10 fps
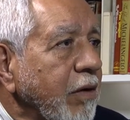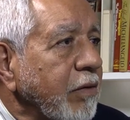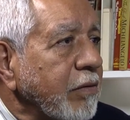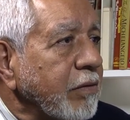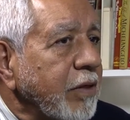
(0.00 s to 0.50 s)

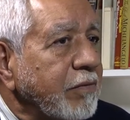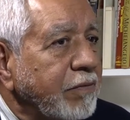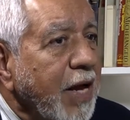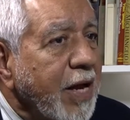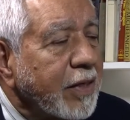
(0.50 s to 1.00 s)
or in
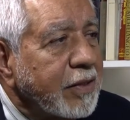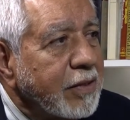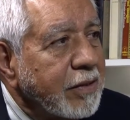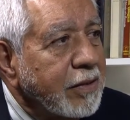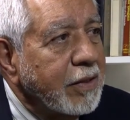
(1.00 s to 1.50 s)

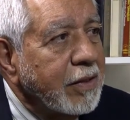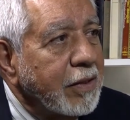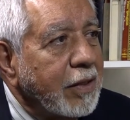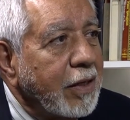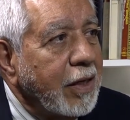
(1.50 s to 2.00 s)
fact,
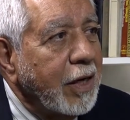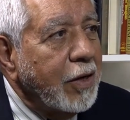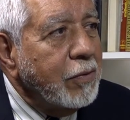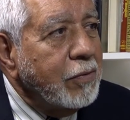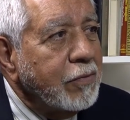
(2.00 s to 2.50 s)

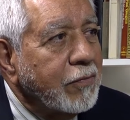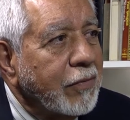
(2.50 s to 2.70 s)
how